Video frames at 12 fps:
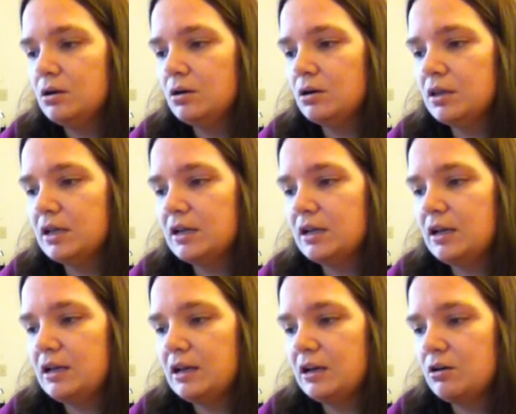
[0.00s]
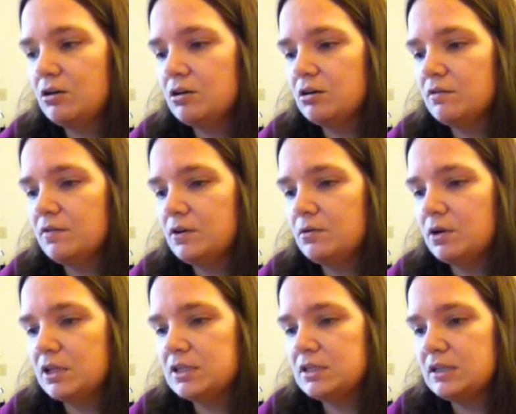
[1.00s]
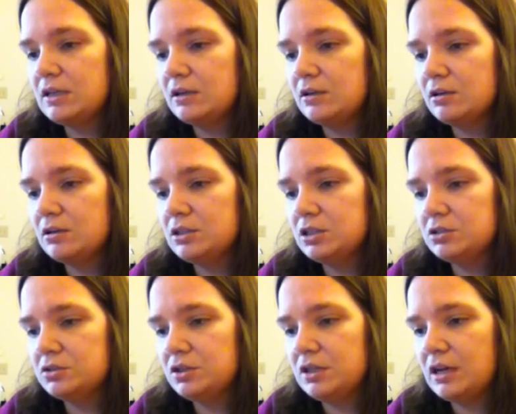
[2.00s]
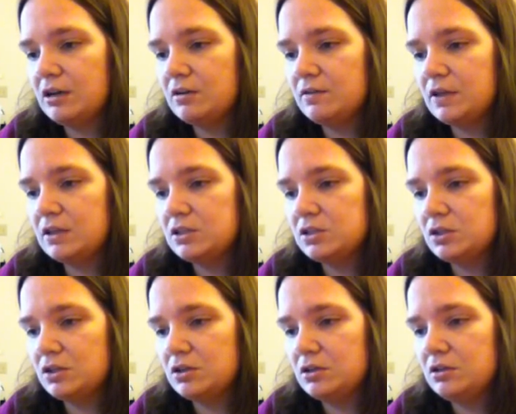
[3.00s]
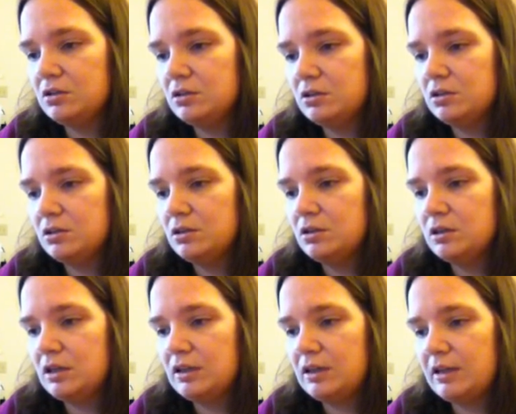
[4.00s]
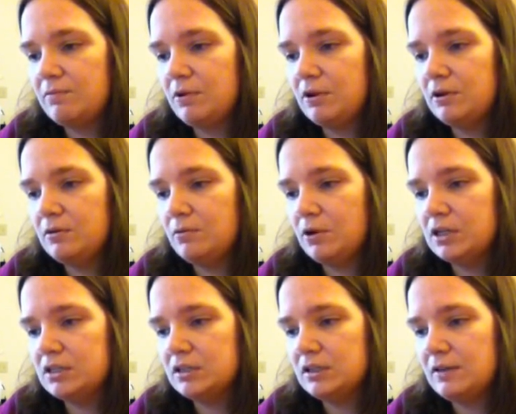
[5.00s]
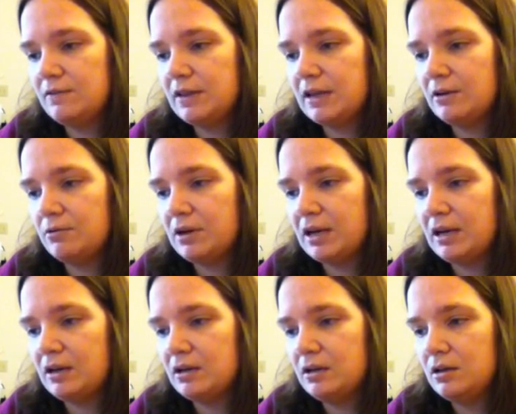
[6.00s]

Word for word: or that Annette Corriveau wants to kill her children out of concern that they wouldn't want to live that way.